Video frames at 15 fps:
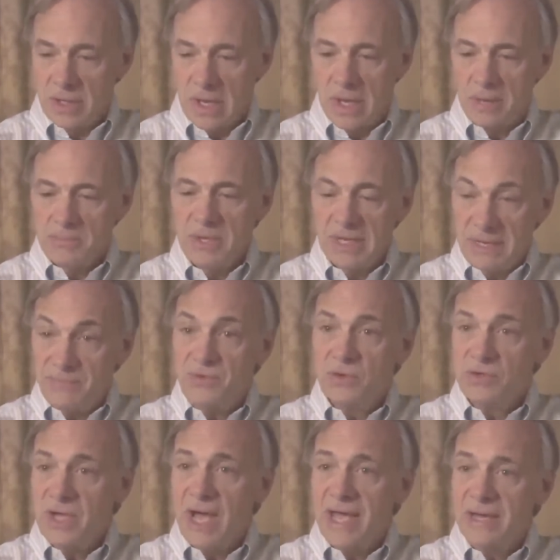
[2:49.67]
if
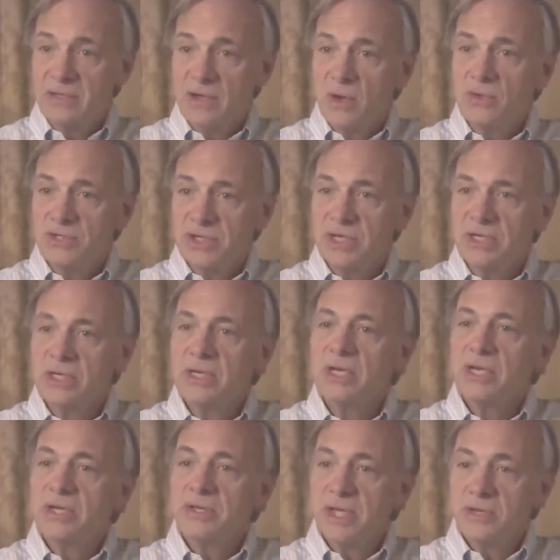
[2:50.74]
you diagnose it,
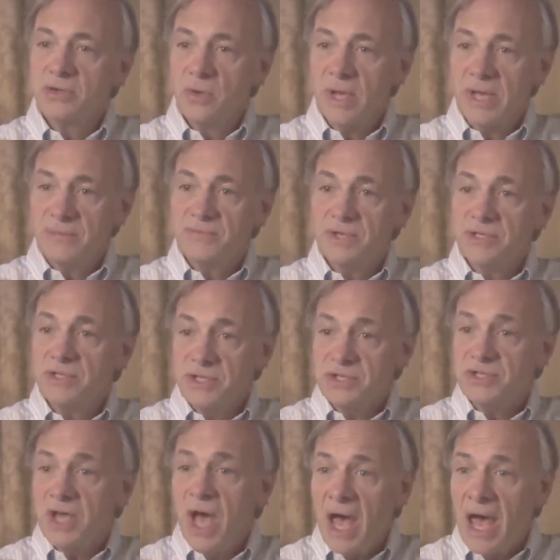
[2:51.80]
then you have to
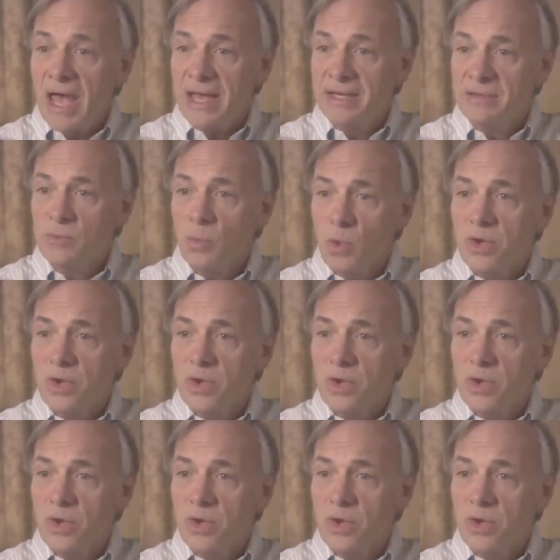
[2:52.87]
design